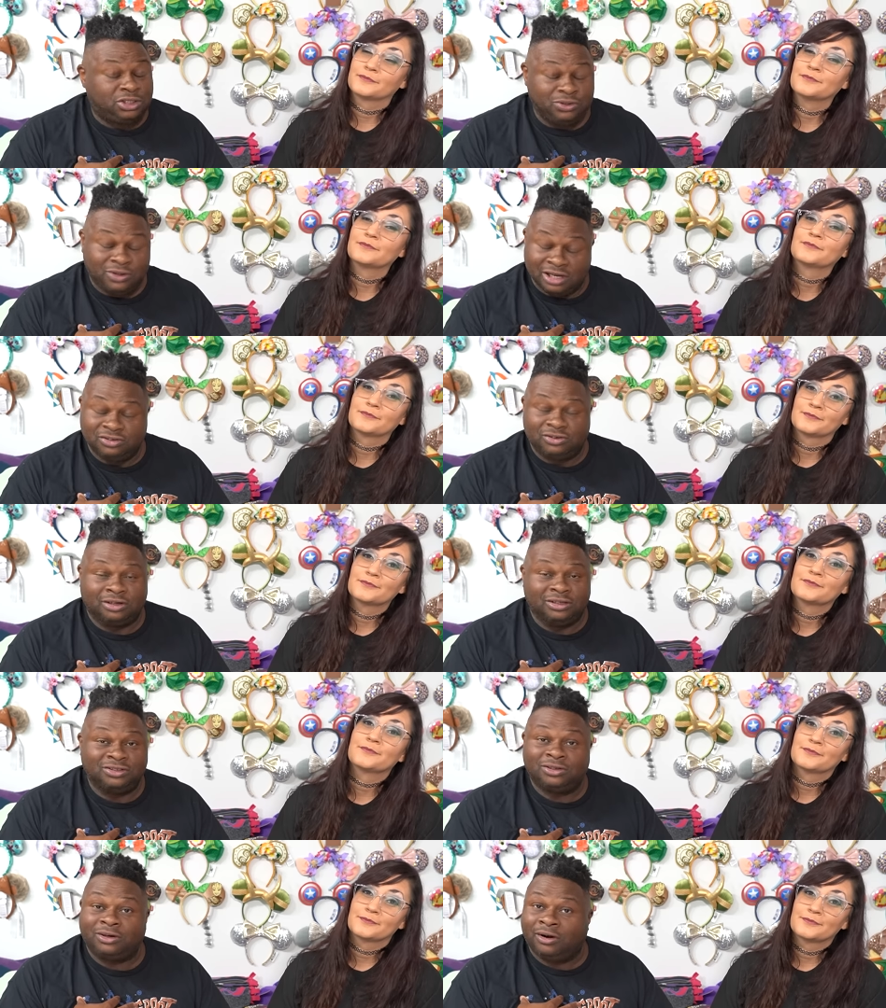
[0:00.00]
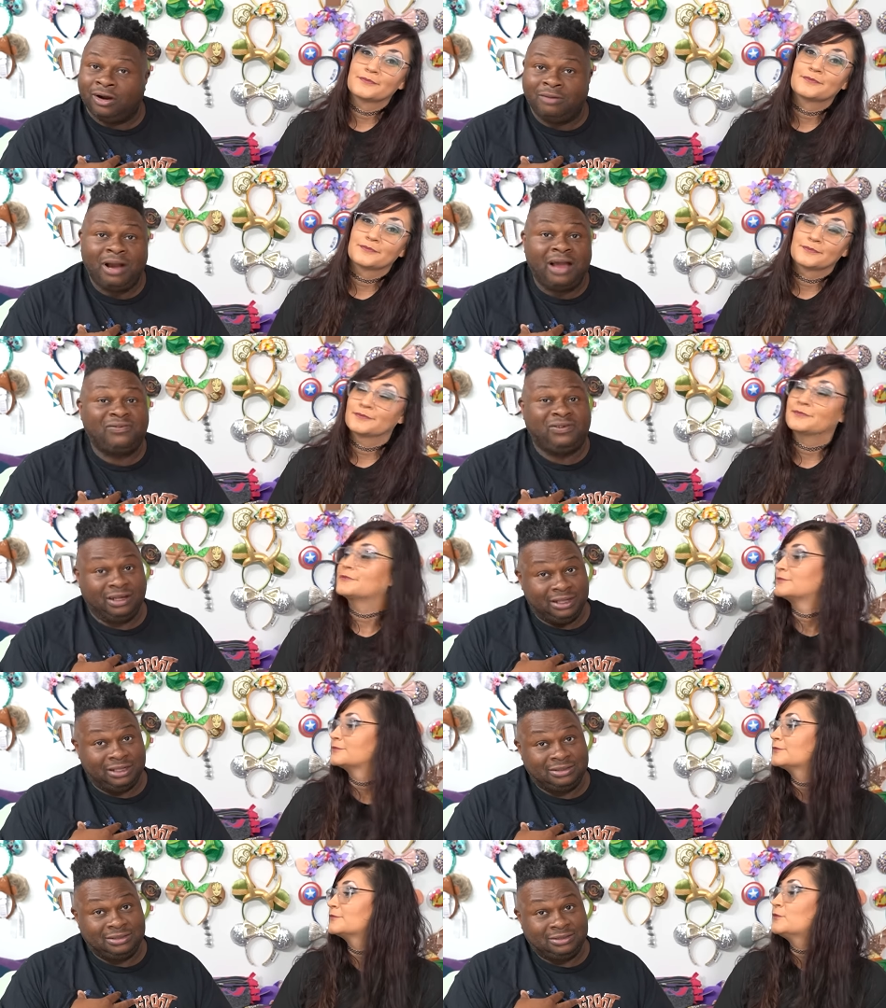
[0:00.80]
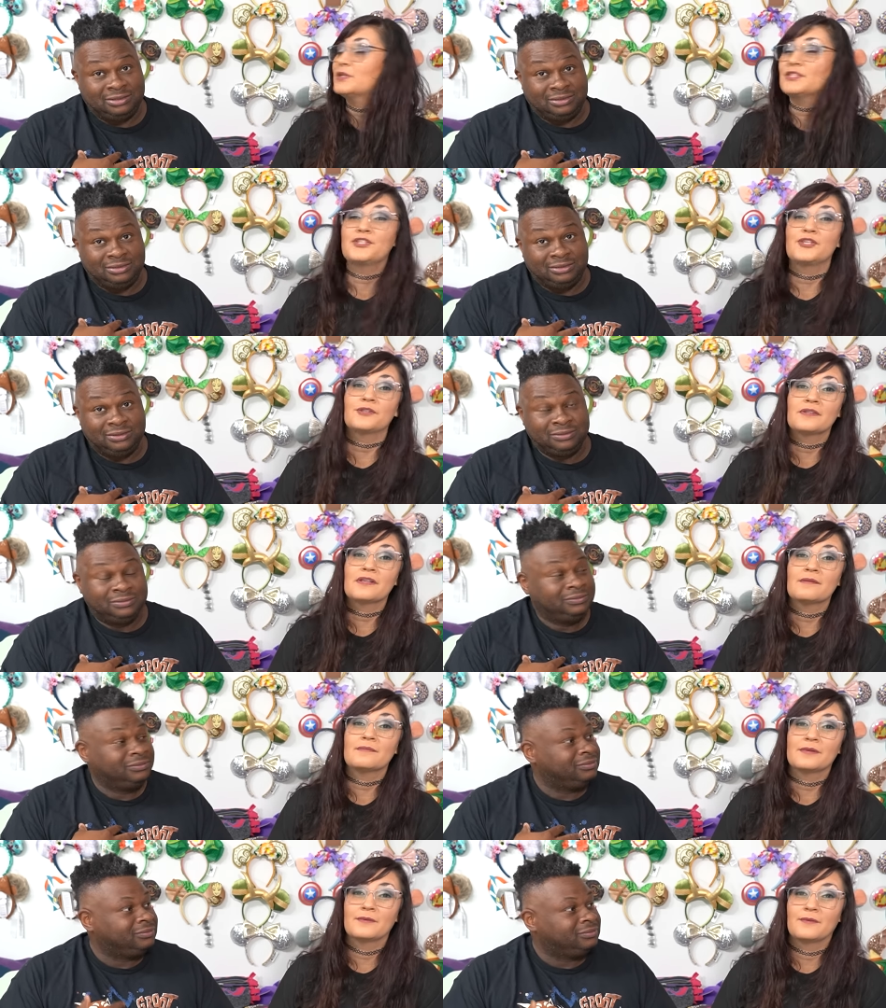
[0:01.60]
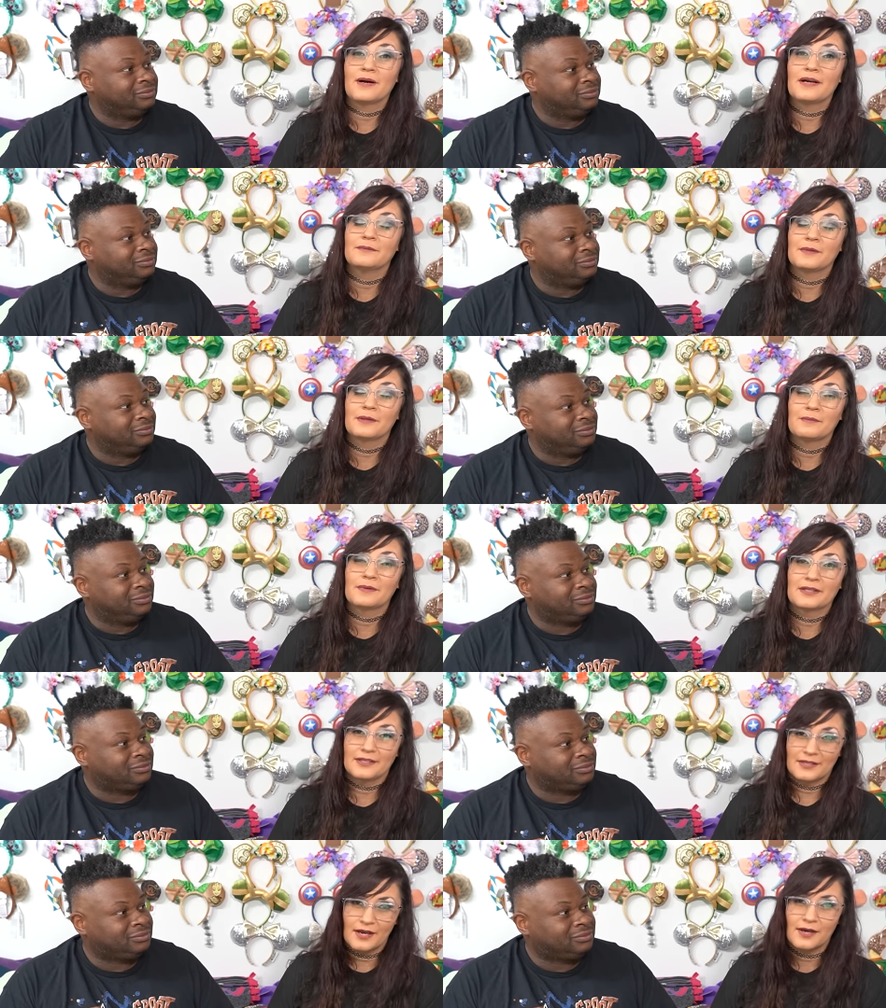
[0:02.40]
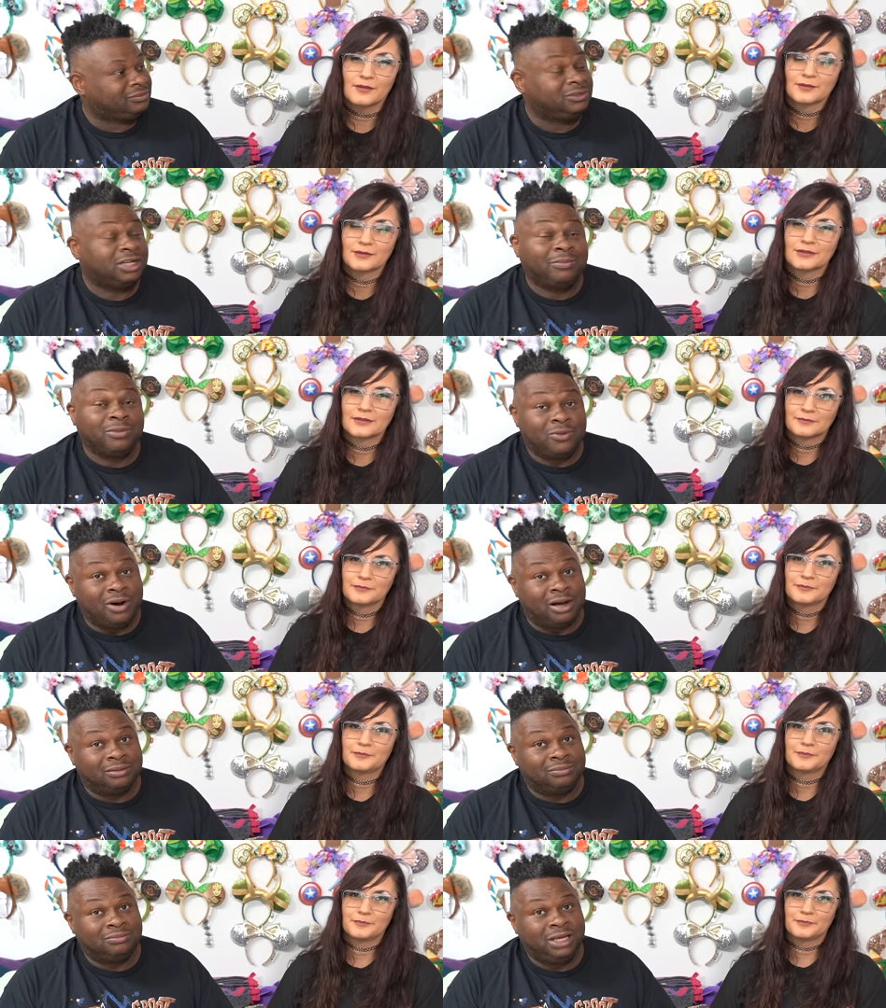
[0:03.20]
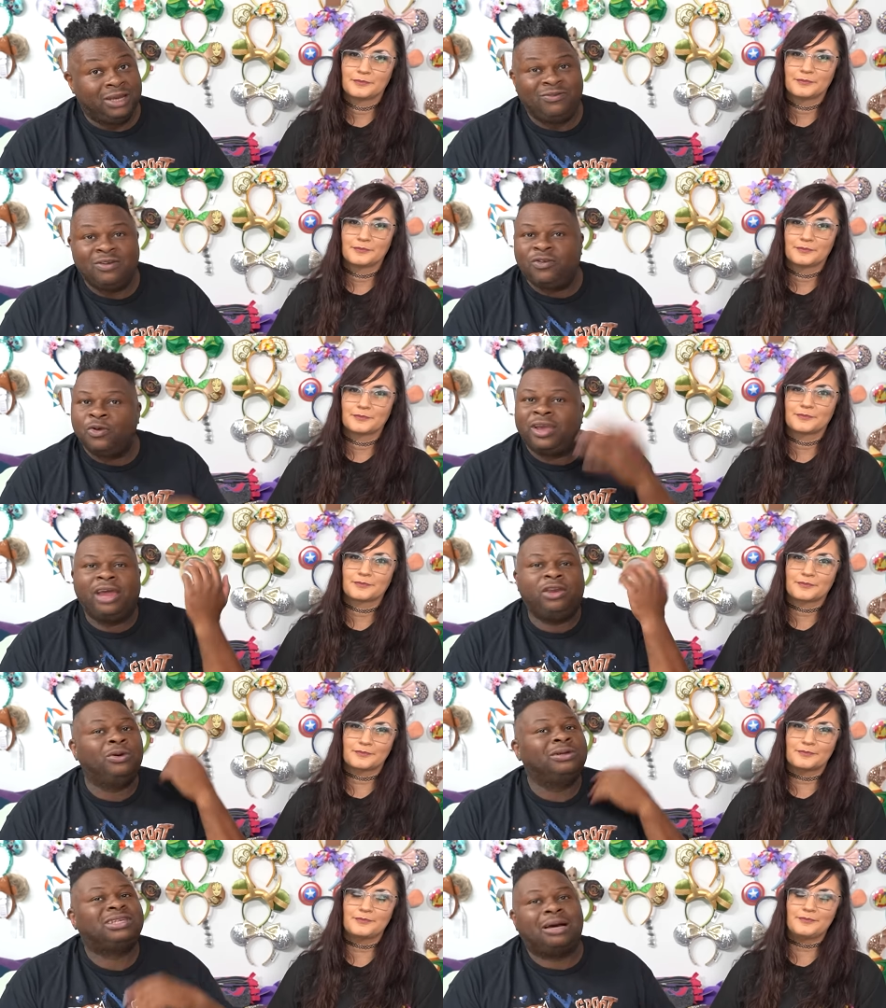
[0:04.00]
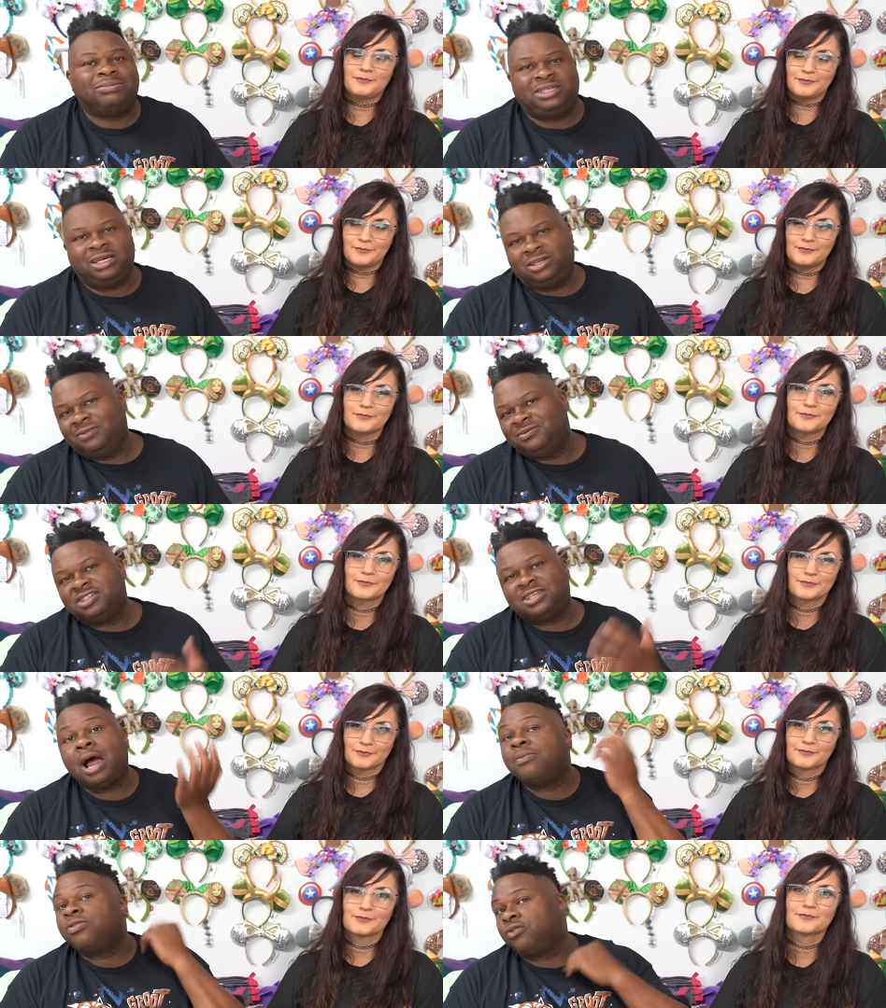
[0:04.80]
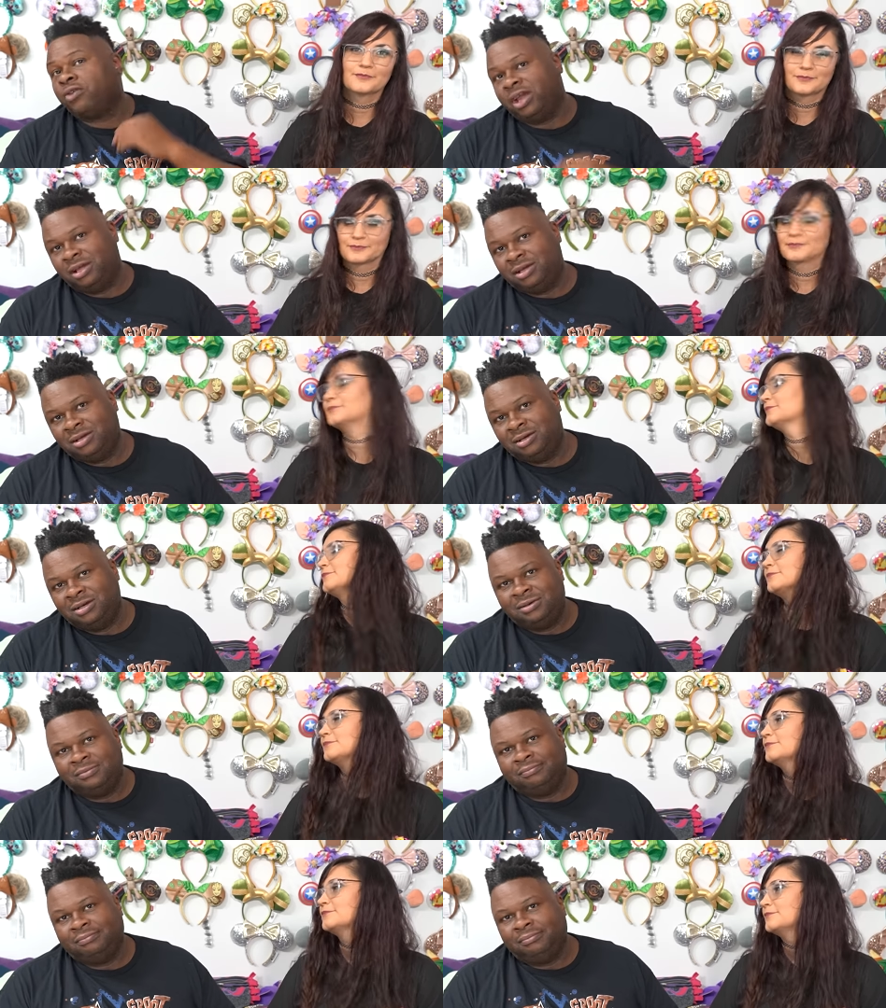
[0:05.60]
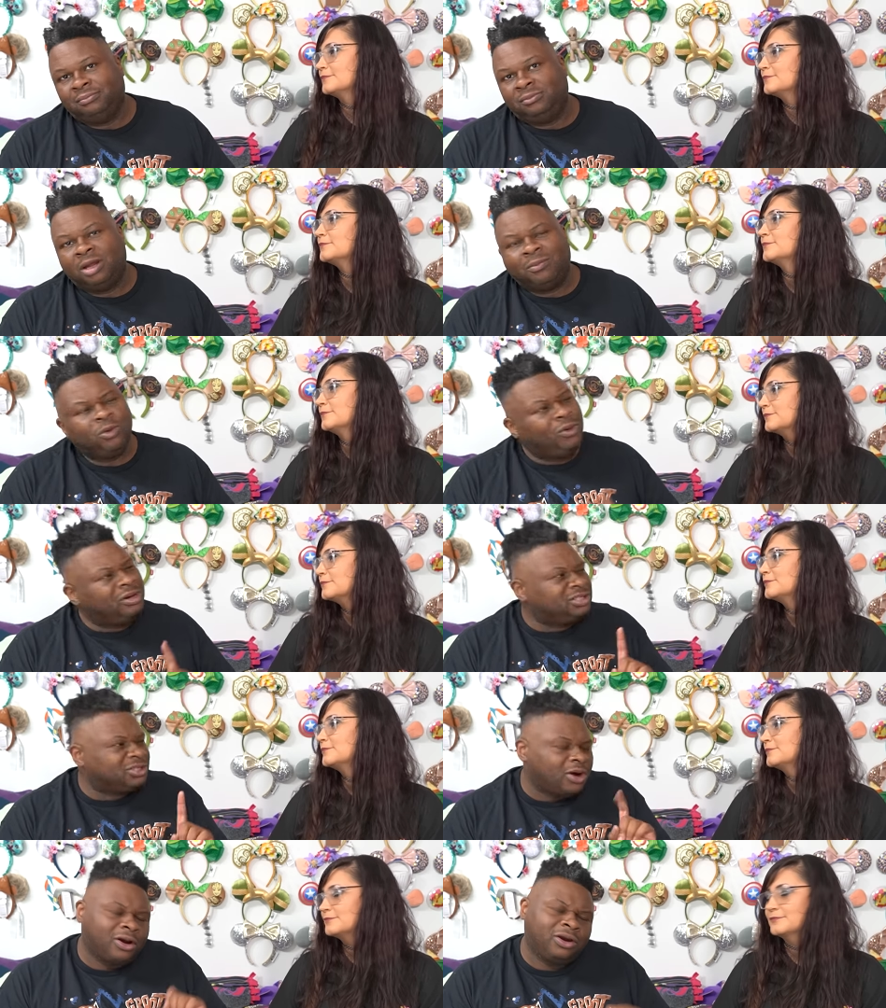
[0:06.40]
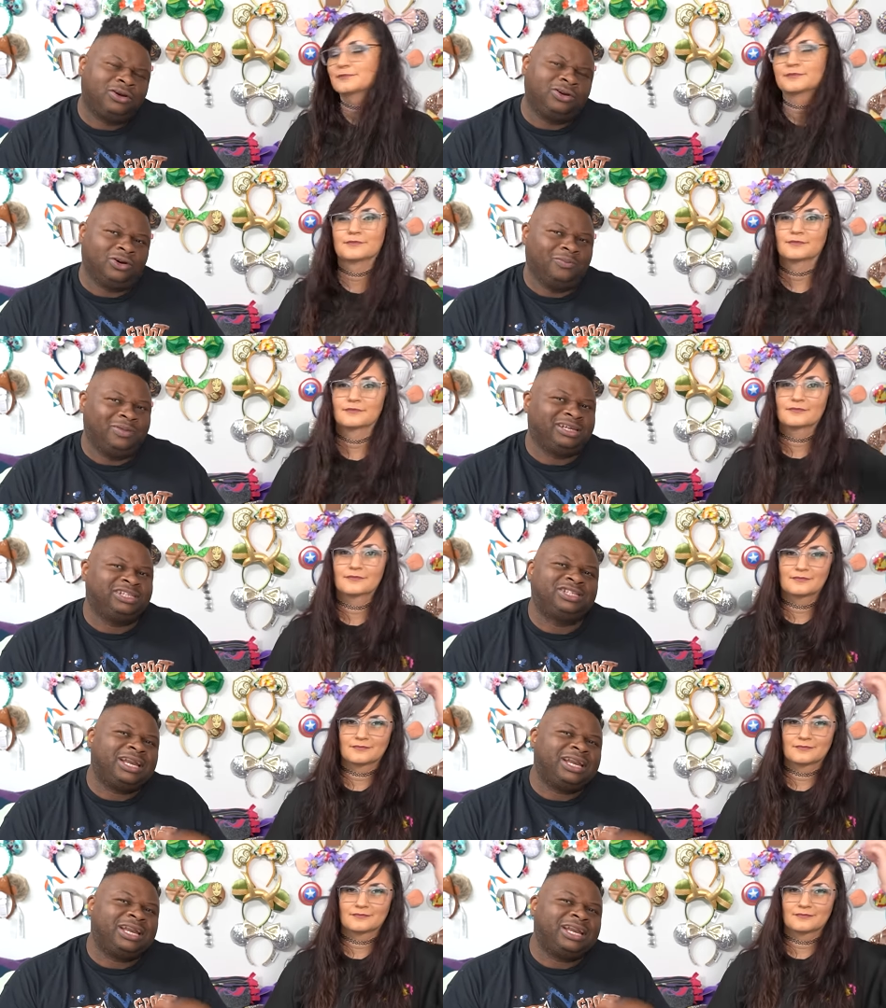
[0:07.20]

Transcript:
Speaker 1: that you guys know that's going to hurt my feelings. What's
Speaker 2: your number one? We want to know.
Speaker 1: Number one. Even if you can't do a top 10, do a top three. Number ones are hard to do because you